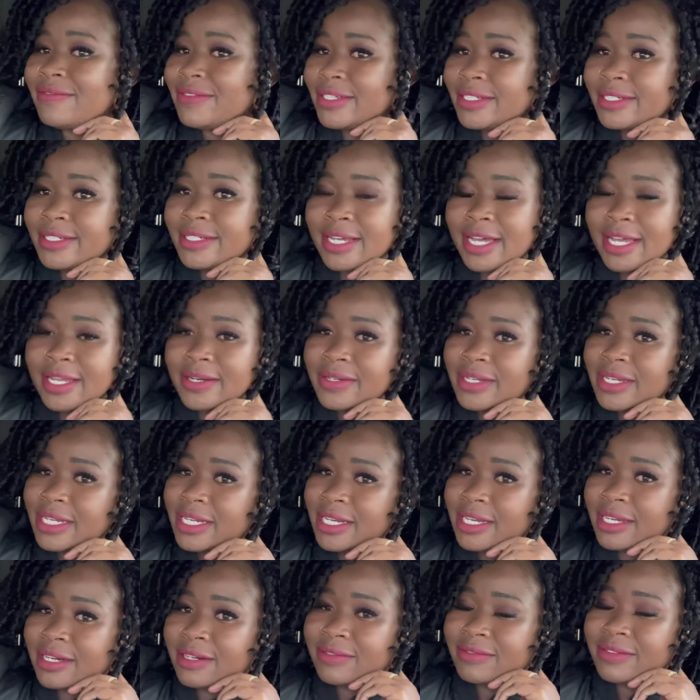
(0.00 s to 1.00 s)
it. I really
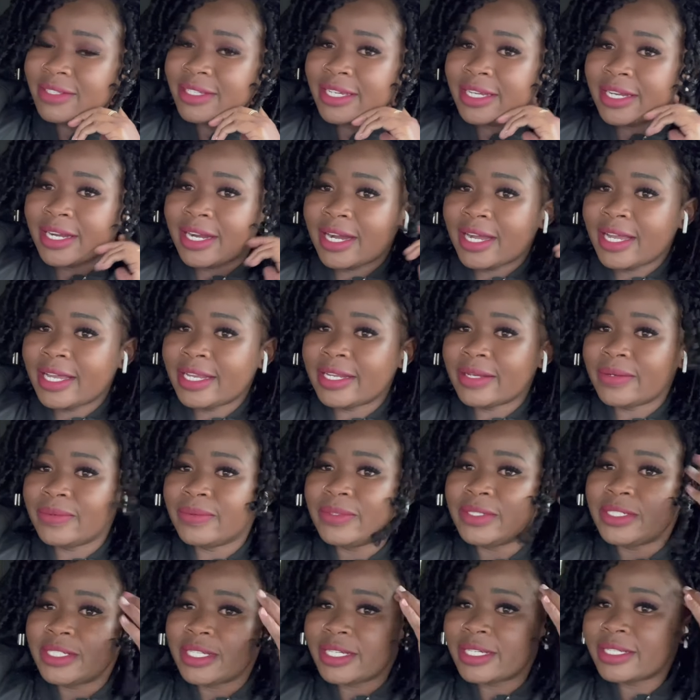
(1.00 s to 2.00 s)
love the car, and I
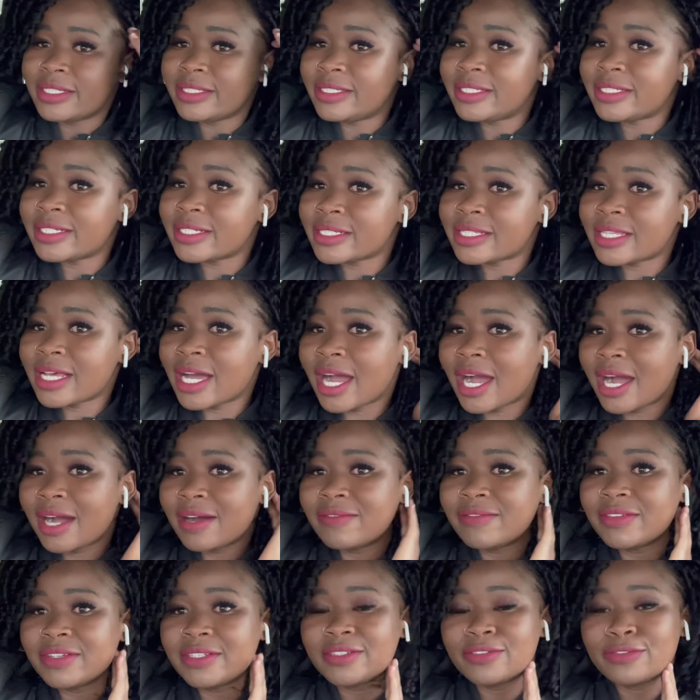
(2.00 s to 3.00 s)
wish I can just have
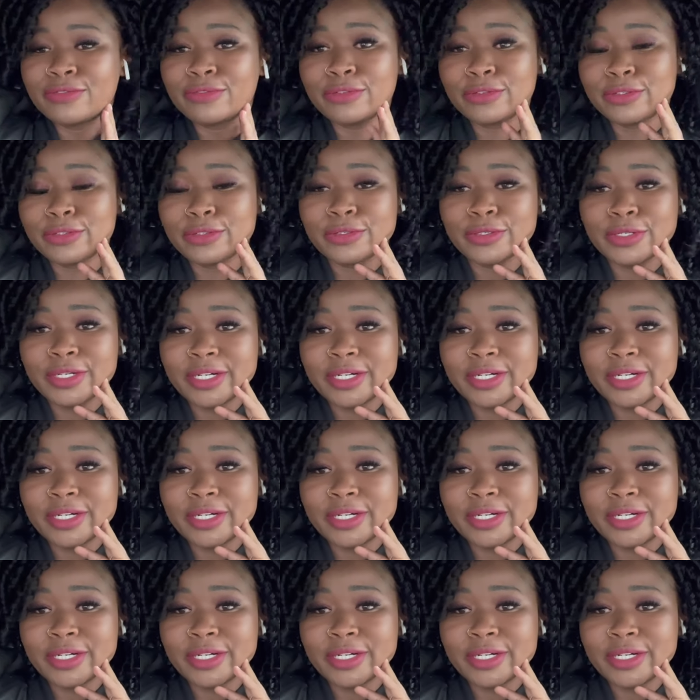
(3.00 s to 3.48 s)
it for